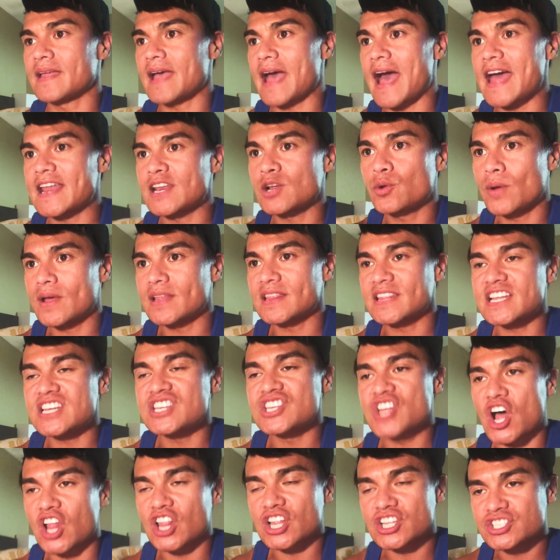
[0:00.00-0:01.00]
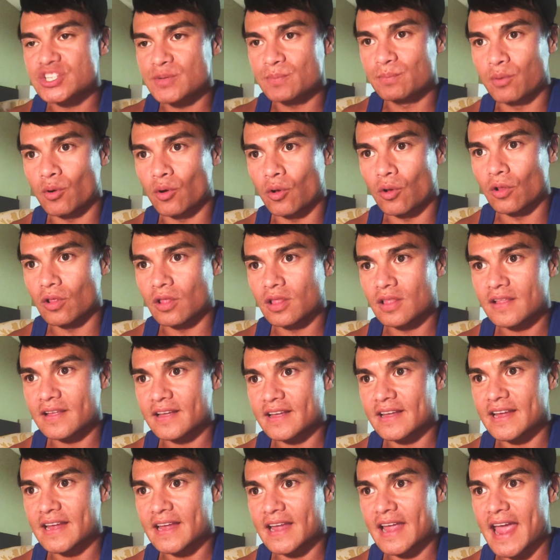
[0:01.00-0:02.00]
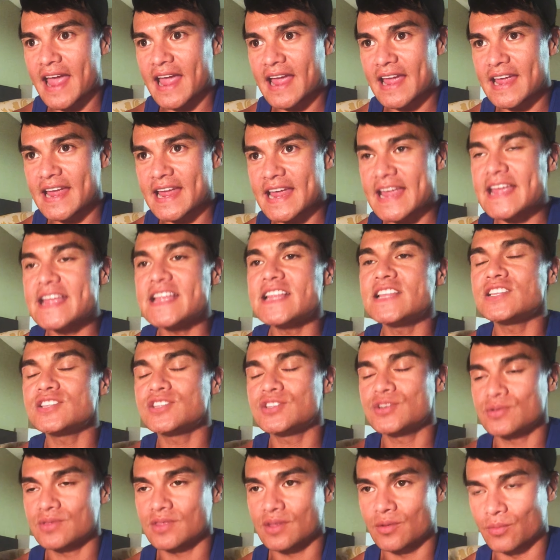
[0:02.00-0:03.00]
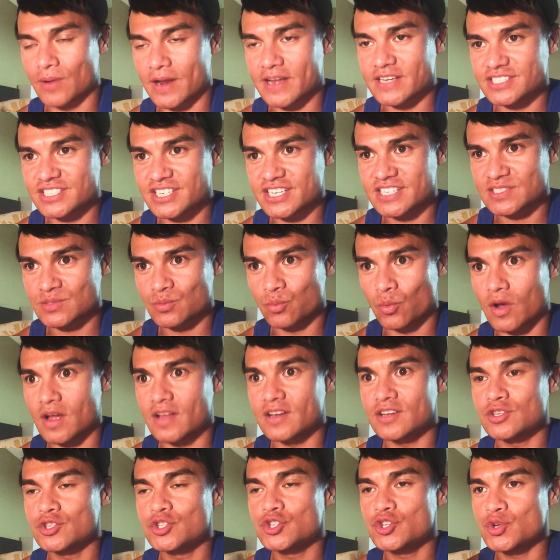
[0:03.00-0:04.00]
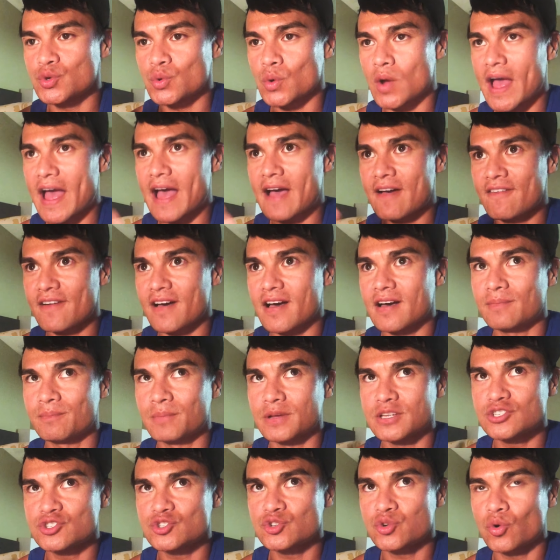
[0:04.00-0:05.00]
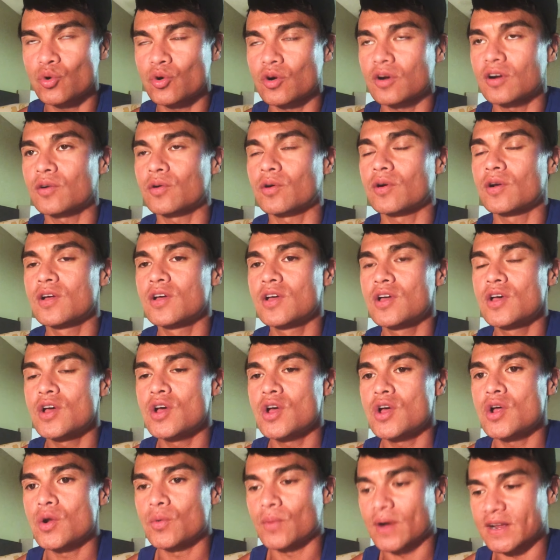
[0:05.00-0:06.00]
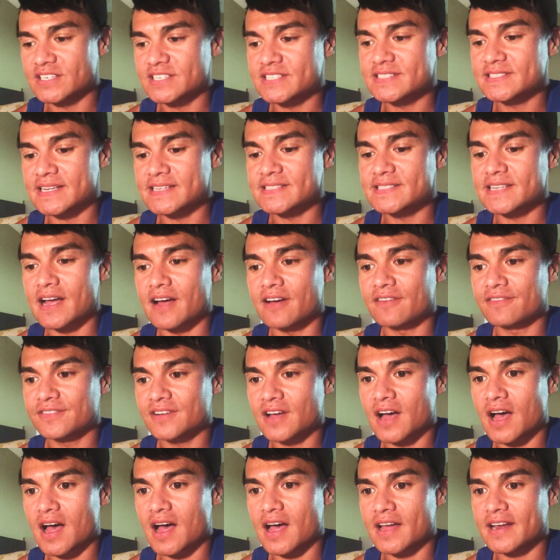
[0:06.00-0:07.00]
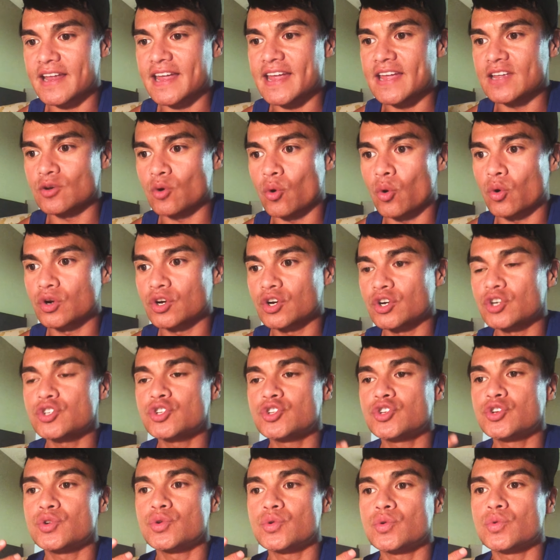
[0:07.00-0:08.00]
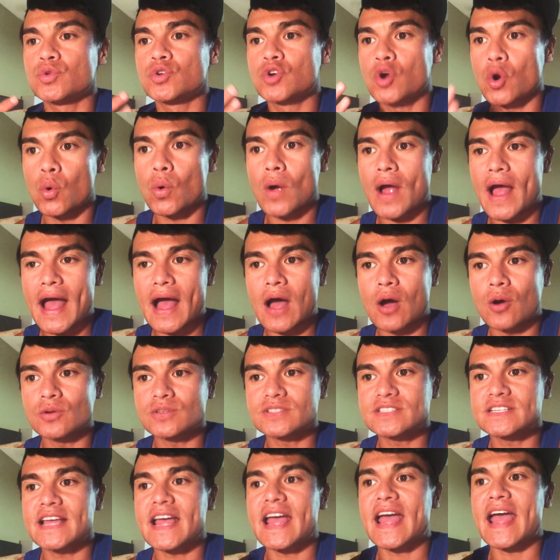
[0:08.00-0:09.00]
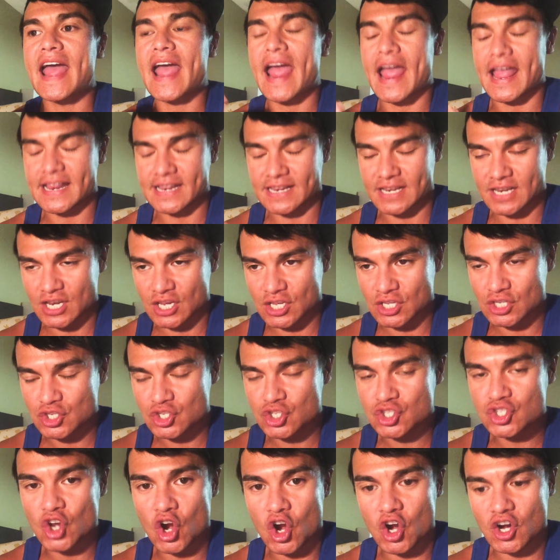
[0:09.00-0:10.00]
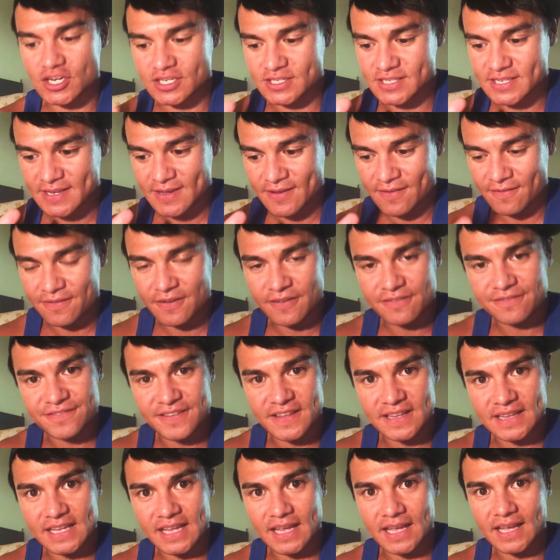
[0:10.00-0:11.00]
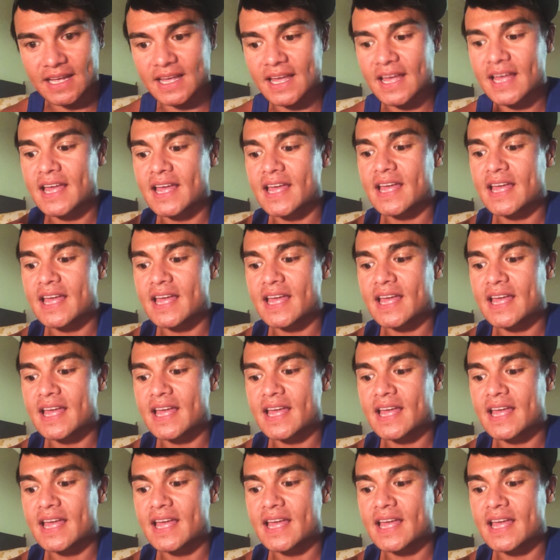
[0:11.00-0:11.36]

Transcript: adequately knowledgeable into the righteous one to have a mature righteousness of God in order to go out and start fulfilling